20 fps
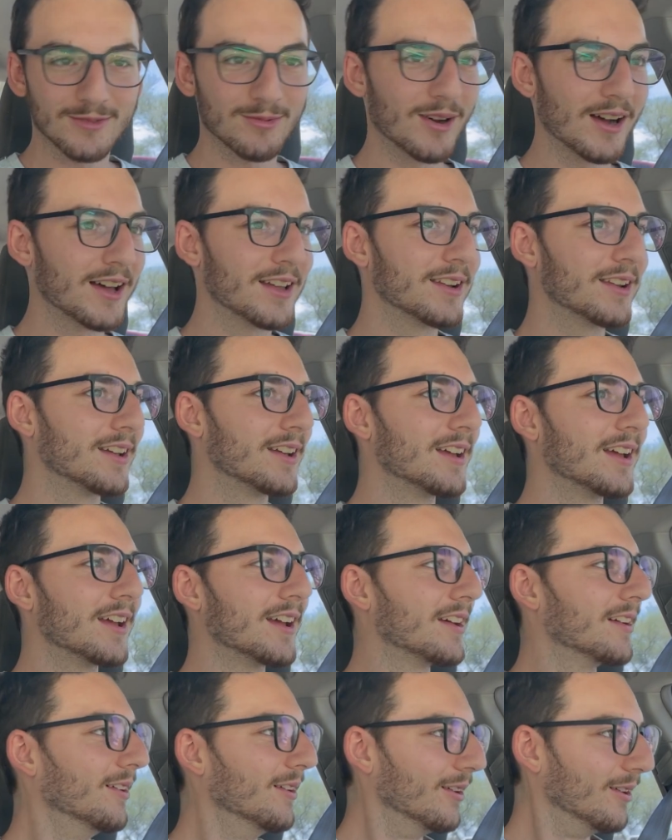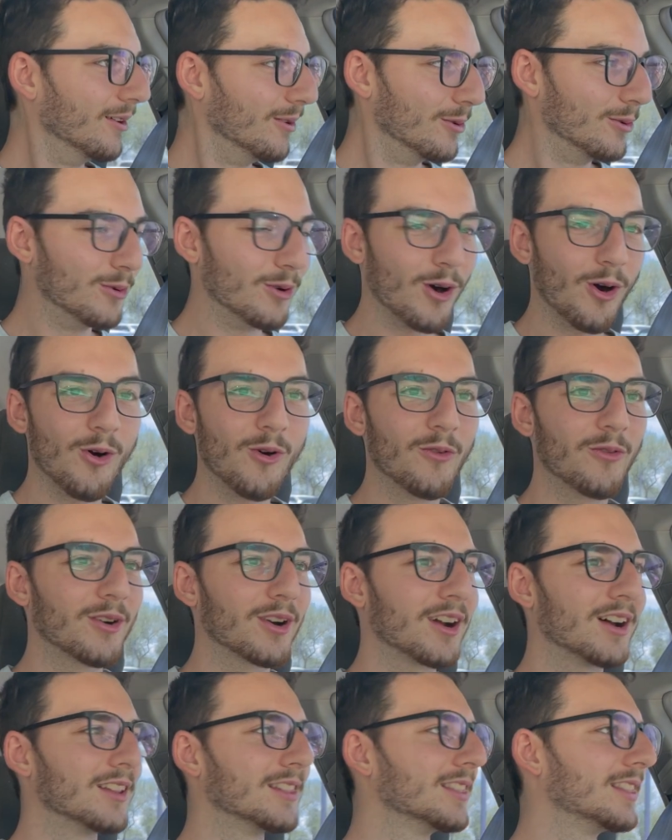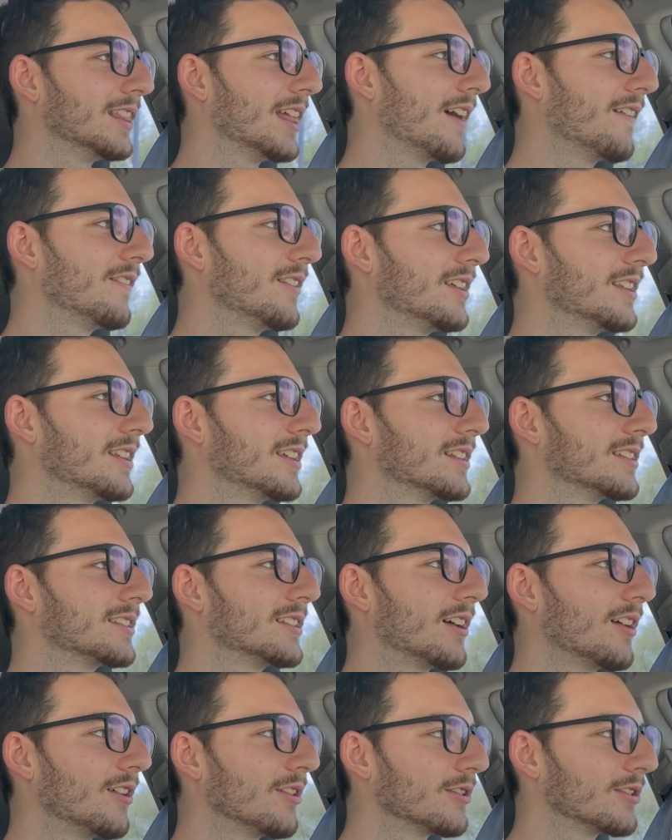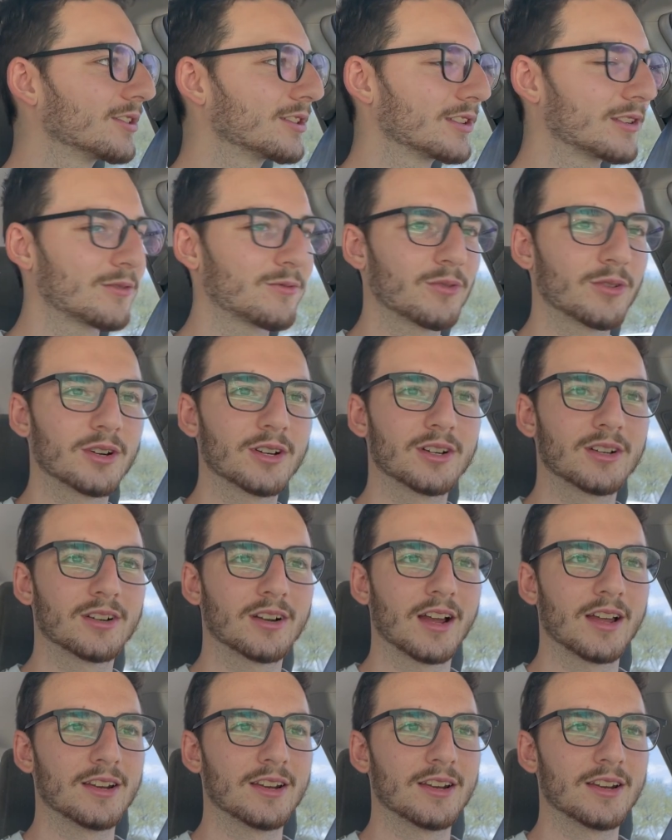one. Ooh, over $11 for, I